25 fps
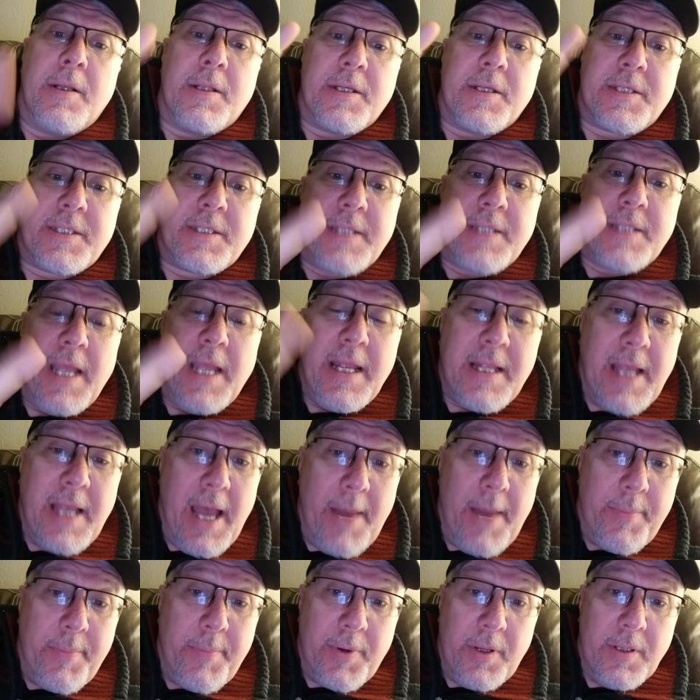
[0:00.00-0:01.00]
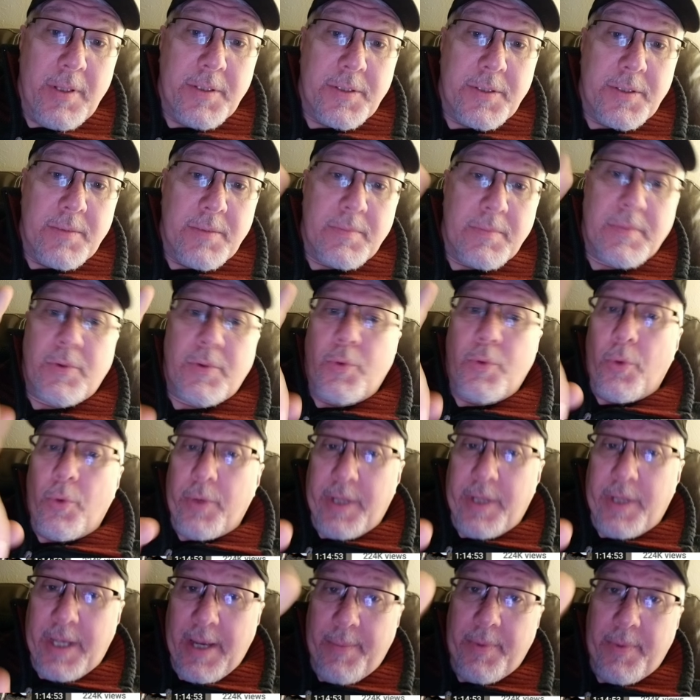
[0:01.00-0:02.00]
The state capitalism,
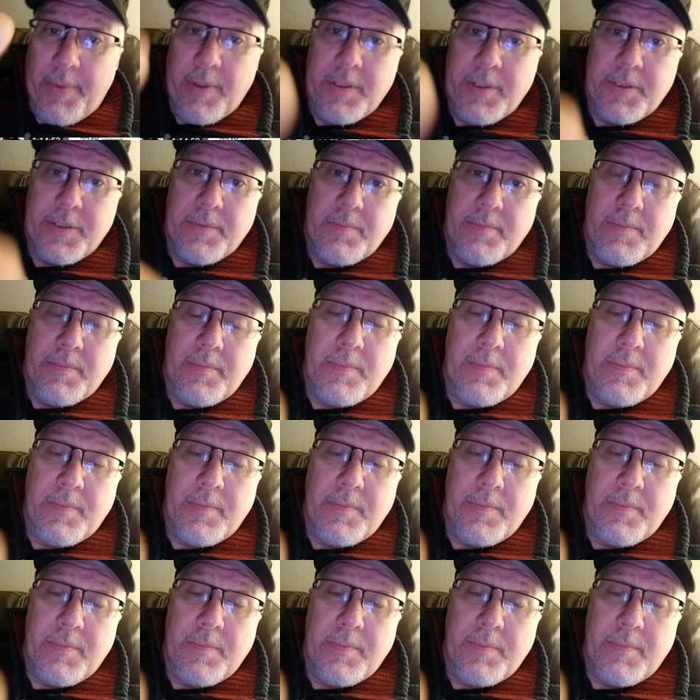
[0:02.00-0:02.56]
crony capitalism.